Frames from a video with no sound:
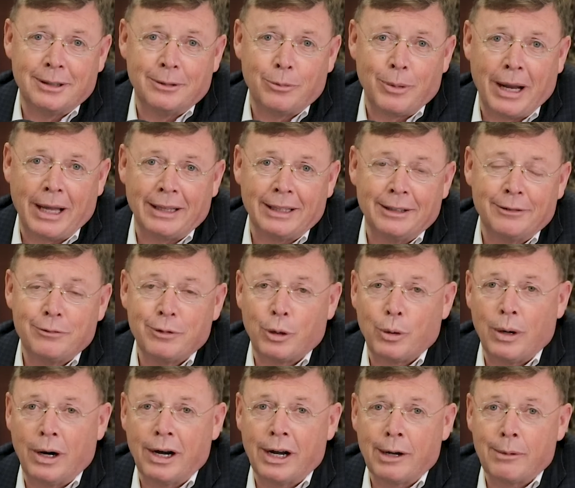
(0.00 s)
Ratliff
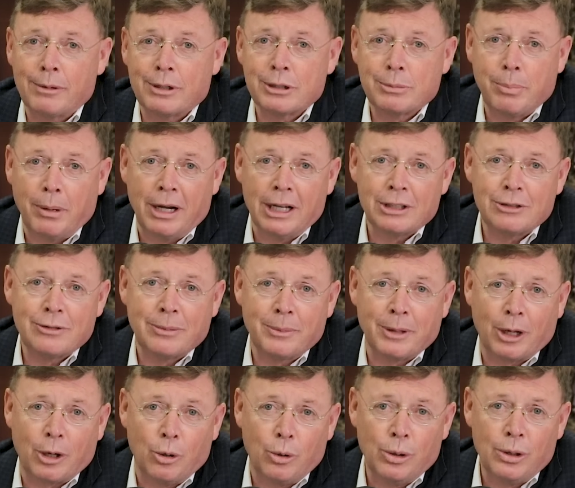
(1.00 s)
required a response
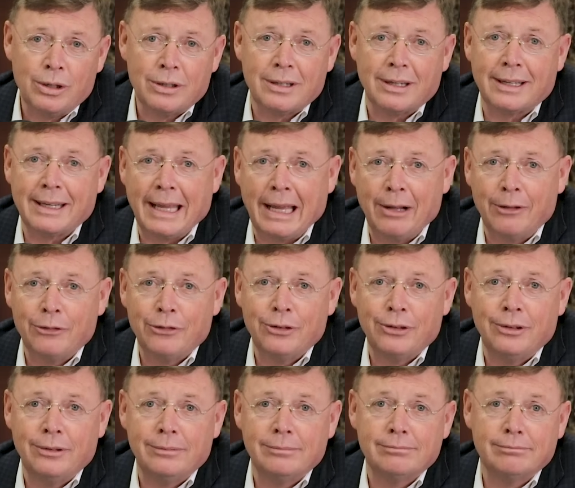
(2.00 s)
from the court,
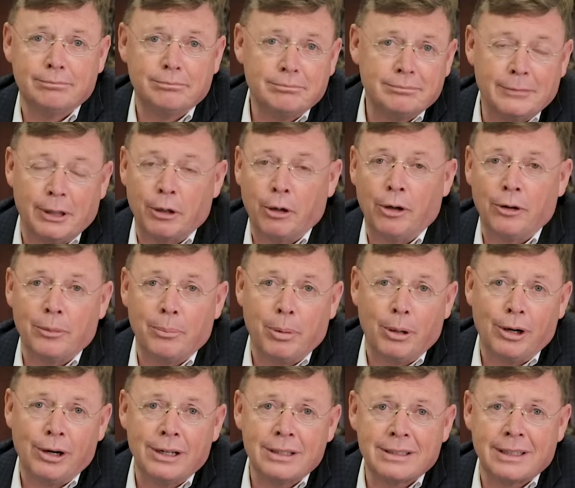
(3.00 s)
counsel, and all the
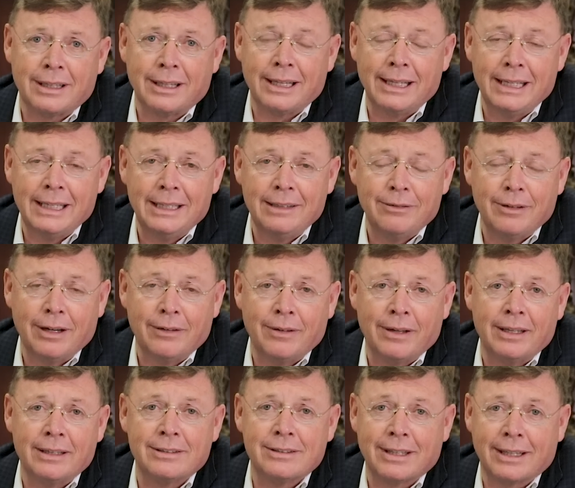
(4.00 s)
parties on the eve of
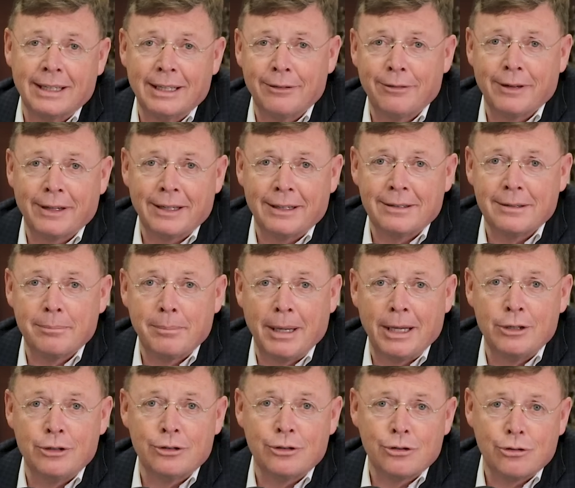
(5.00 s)
a significant
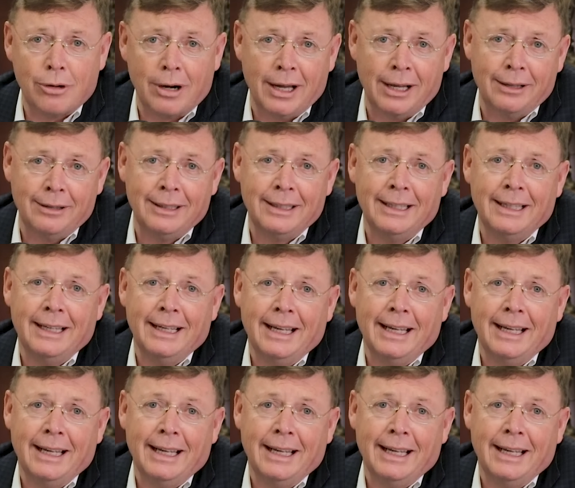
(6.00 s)
major trial,